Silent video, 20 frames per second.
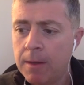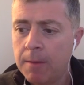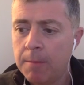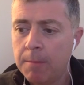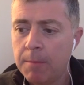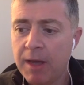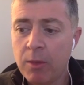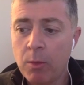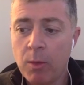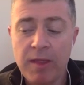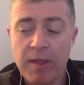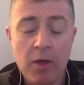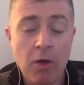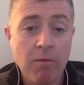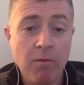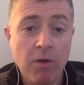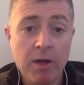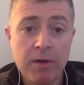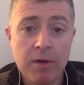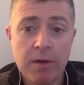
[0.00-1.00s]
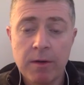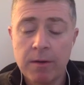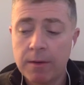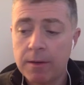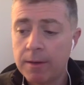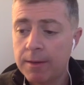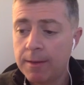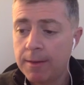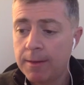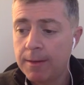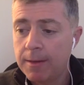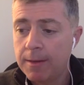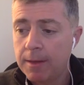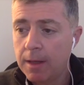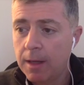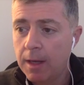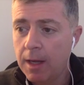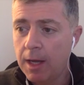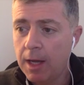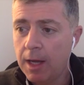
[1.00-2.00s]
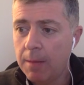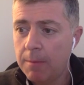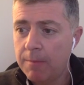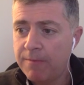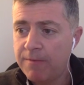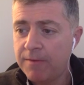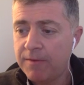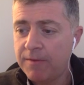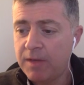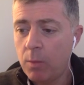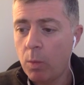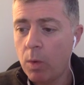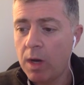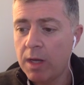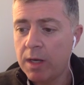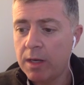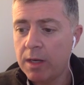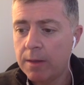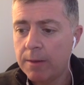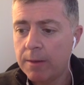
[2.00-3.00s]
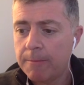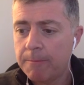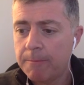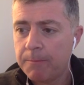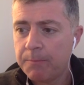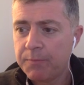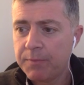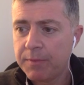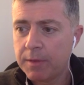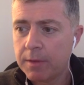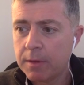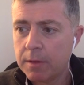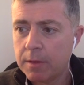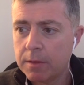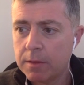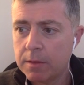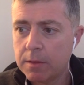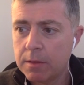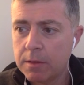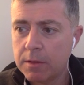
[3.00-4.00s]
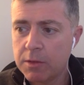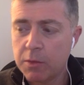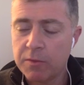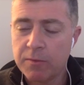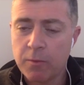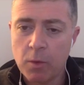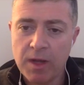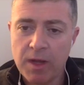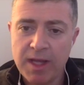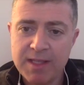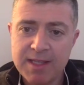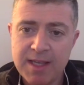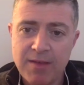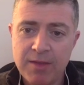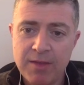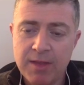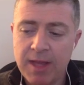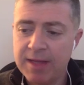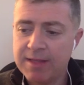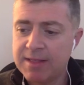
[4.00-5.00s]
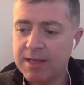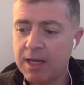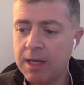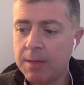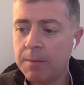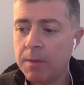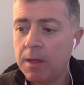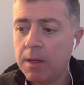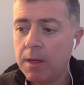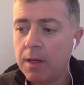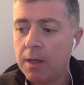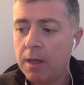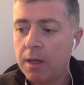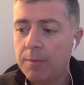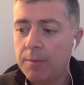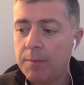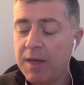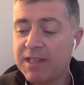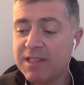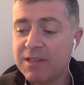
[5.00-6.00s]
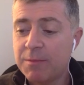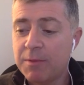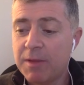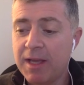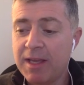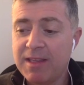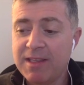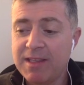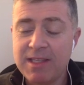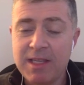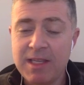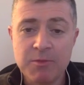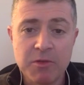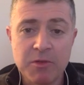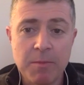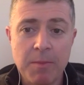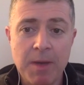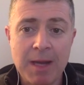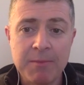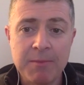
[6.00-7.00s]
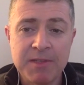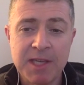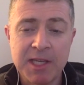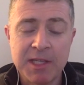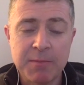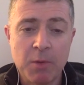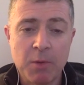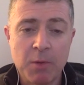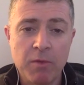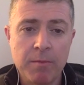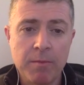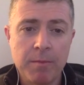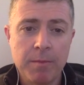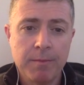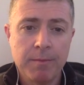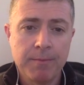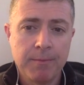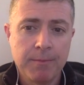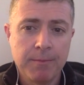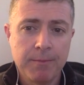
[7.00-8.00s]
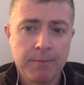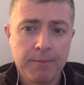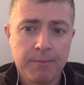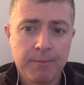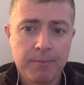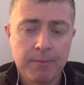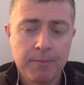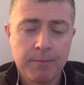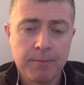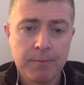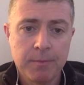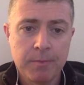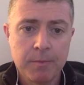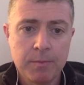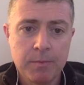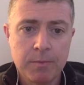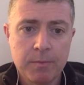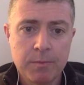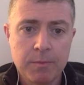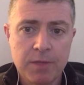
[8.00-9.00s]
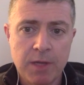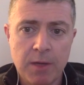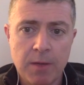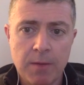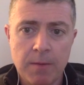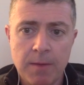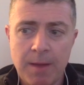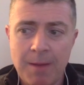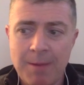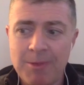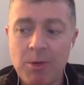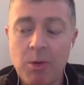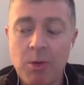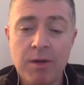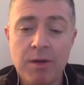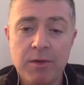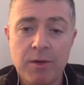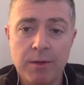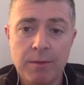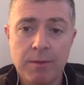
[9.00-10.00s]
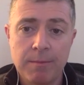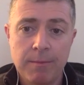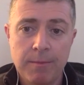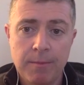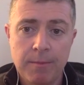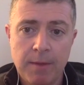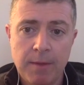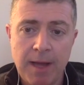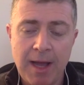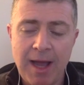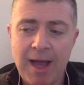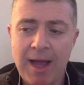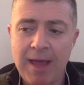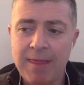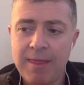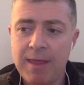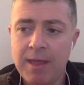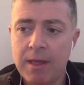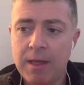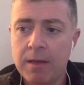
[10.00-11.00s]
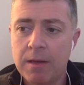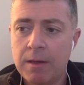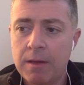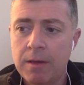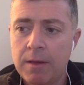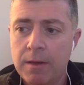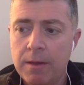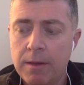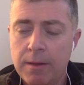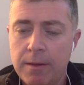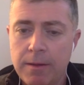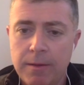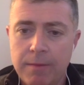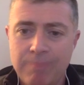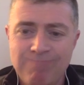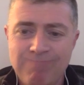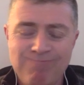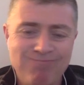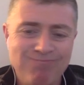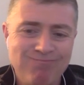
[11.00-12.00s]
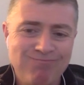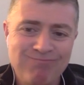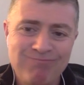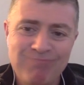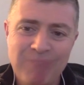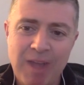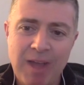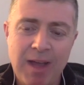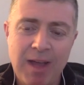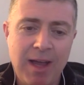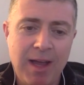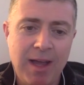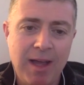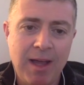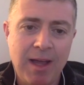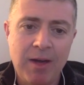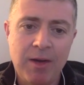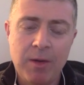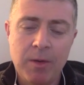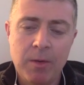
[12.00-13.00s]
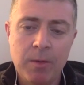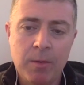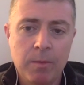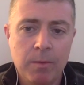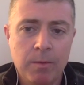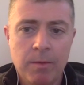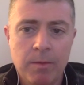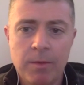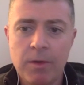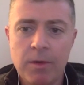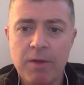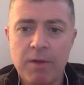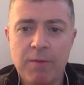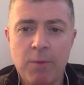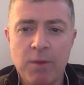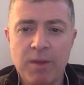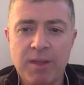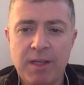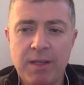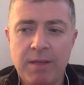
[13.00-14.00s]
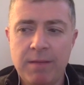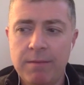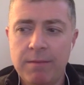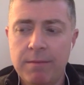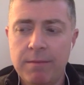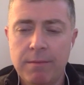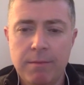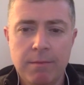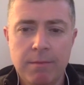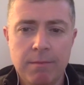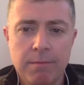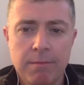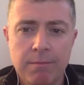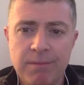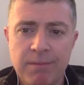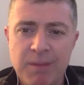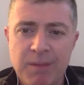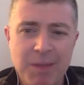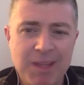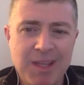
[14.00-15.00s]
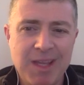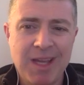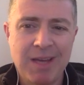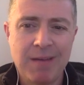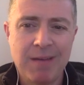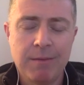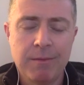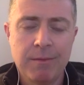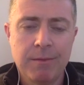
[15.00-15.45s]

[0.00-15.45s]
By the way, the over-under, 51. So it was 48-7 last time. Pace of play, these teams are in the bottom 6, both of them. So I'm going under. I think, I don't know, 30-14, something like that.